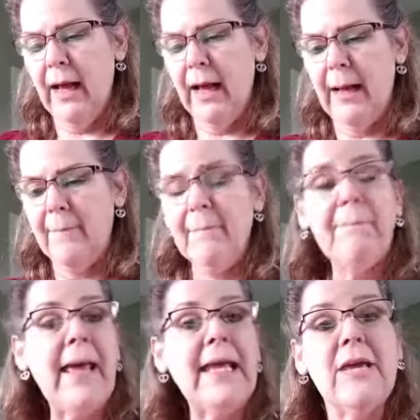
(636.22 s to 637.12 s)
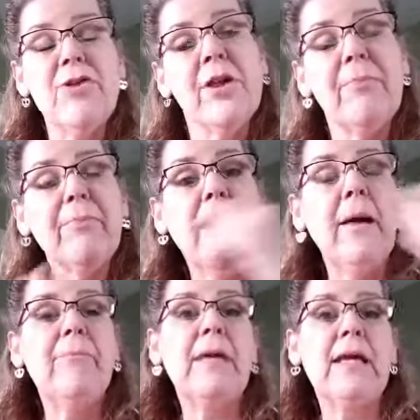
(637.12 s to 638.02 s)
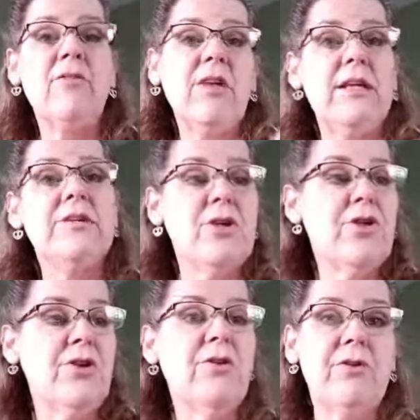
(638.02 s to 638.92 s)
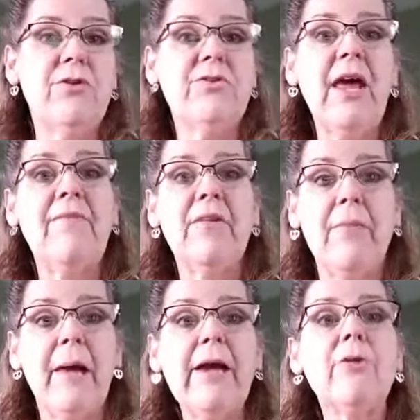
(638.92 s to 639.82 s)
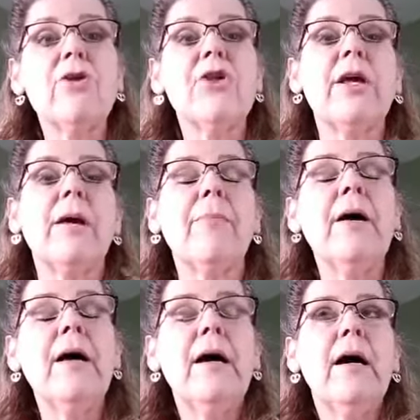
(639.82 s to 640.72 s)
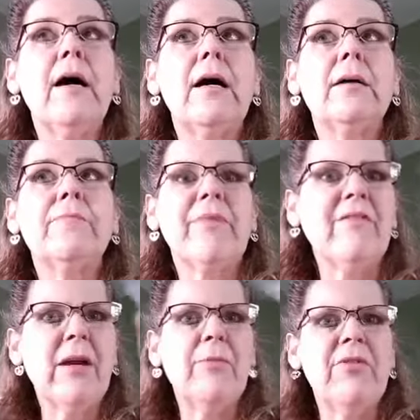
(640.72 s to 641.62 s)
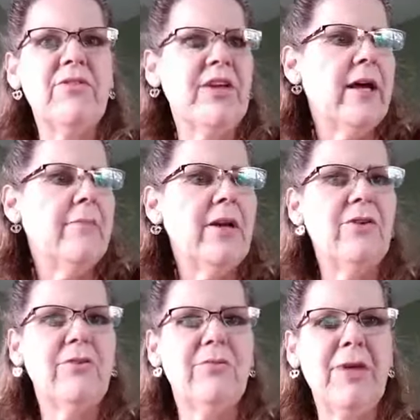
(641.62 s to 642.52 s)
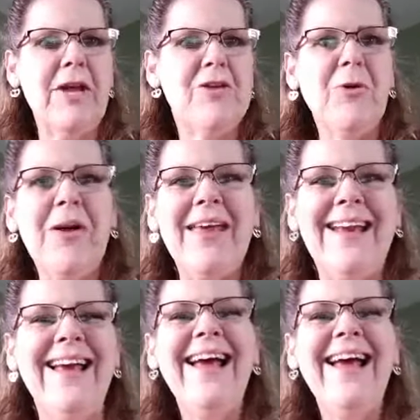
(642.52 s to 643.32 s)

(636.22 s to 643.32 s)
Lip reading: Many chip companies, in addition to just having the microchip, I've got to put this down, I'm going to do some danger with it,